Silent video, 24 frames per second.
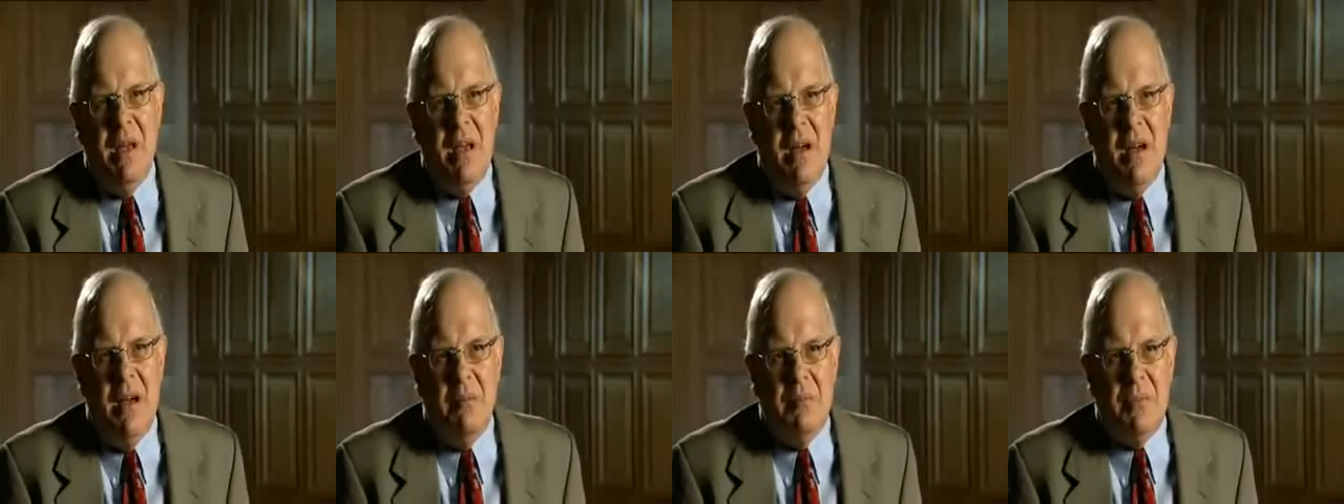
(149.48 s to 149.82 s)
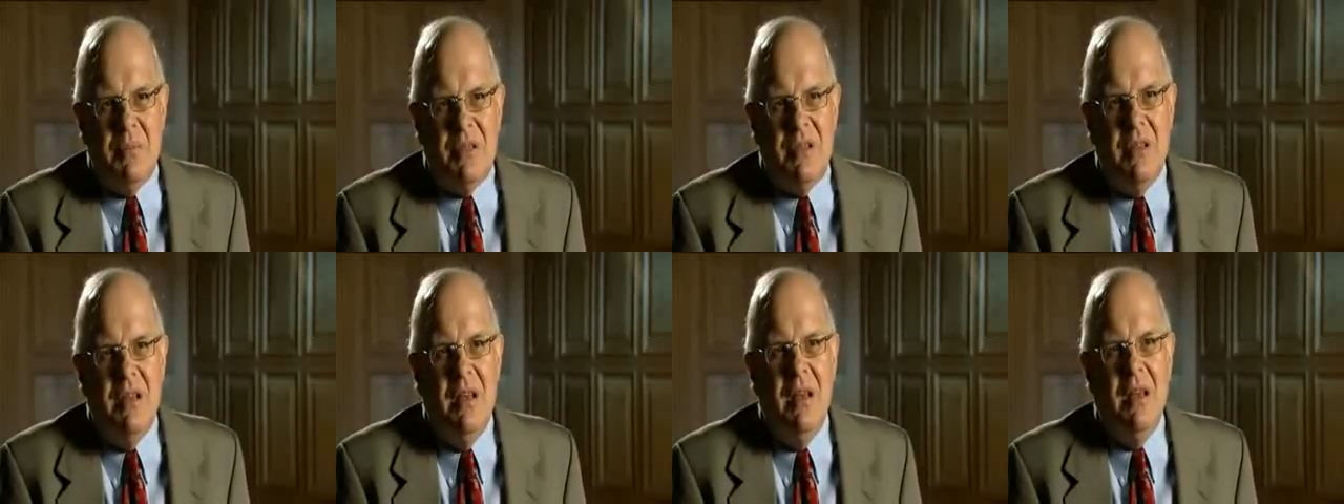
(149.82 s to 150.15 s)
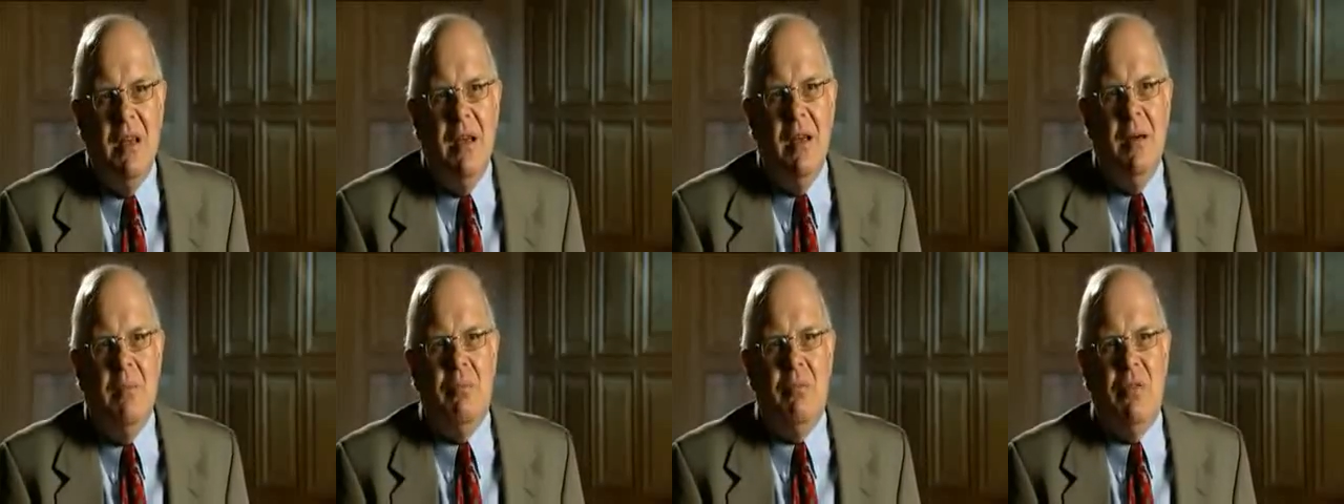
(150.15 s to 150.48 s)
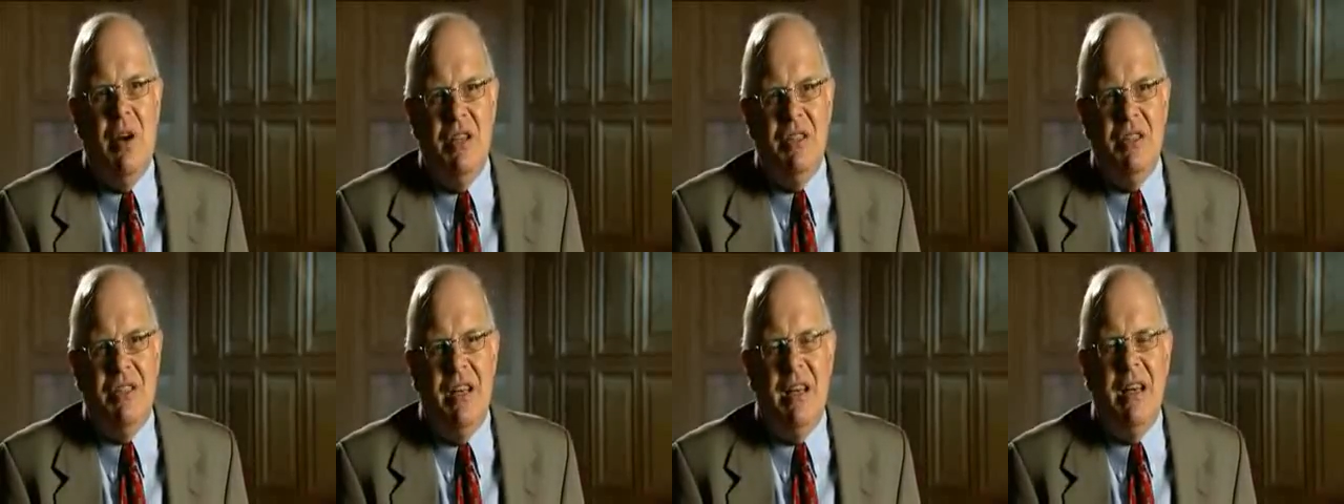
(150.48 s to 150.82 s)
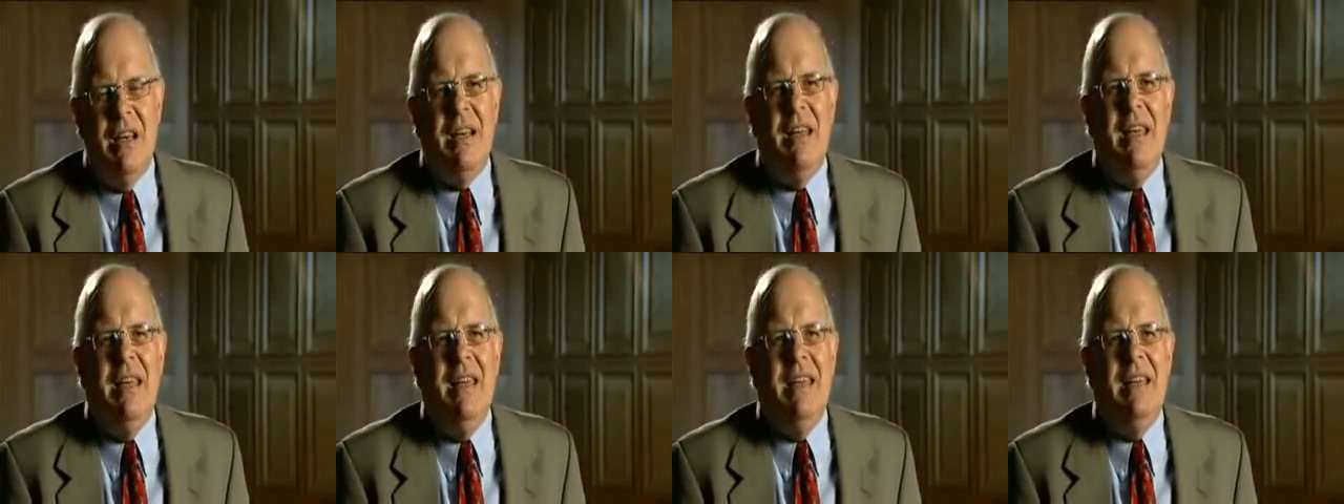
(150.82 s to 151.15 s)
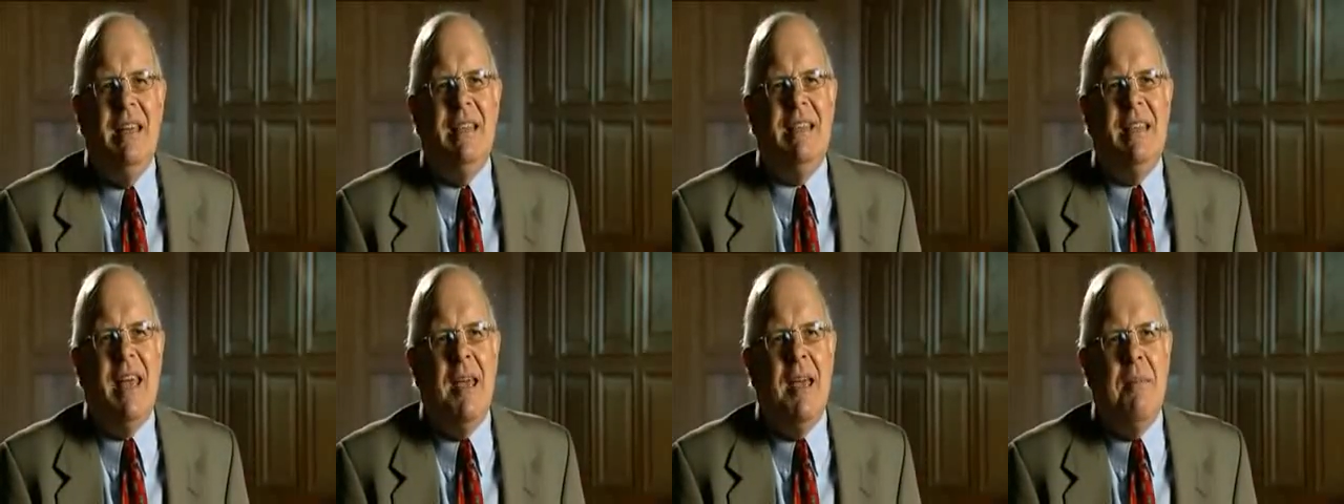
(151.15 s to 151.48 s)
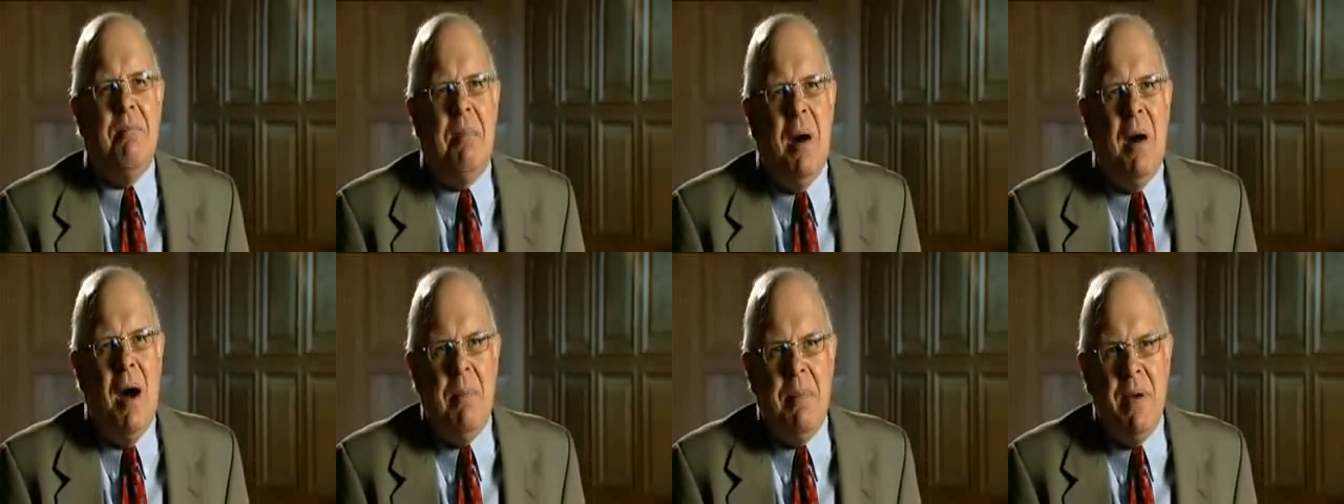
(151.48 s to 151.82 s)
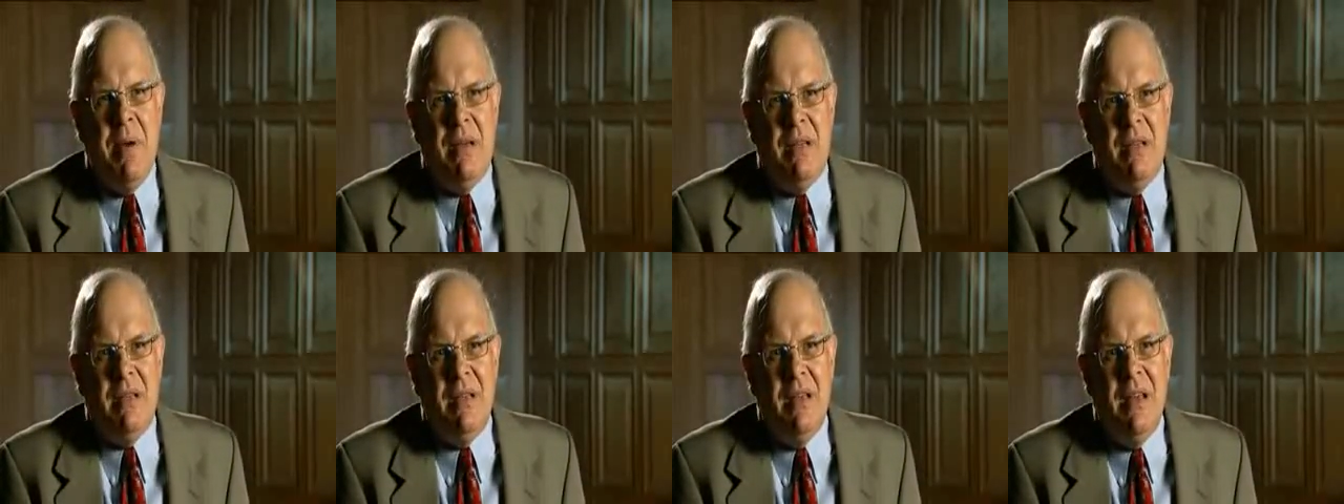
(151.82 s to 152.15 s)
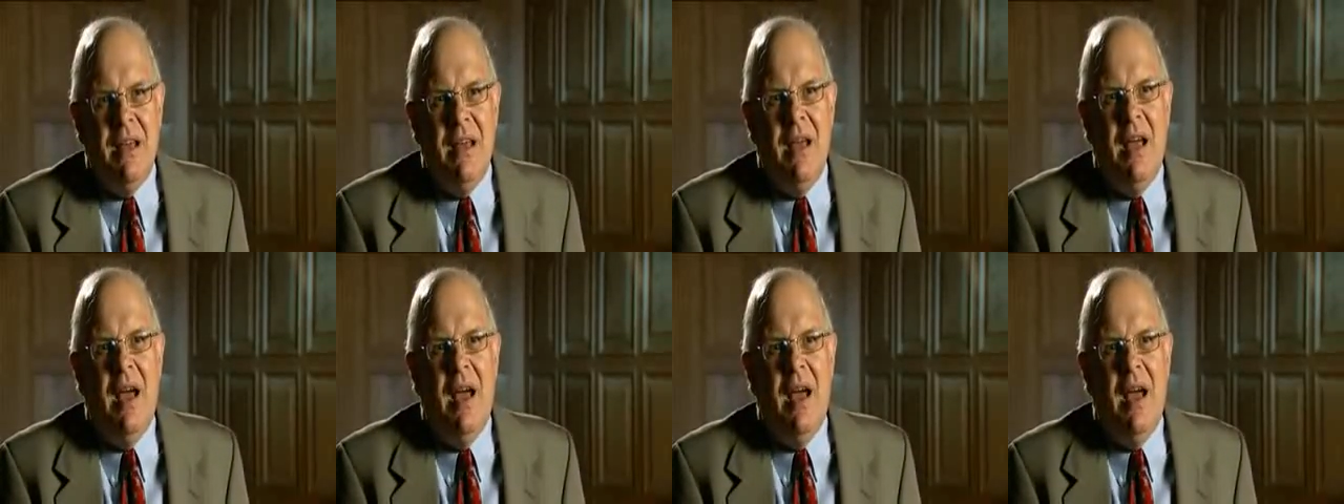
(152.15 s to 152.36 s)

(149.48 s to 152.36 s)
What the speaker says: becomes president. He is a puppet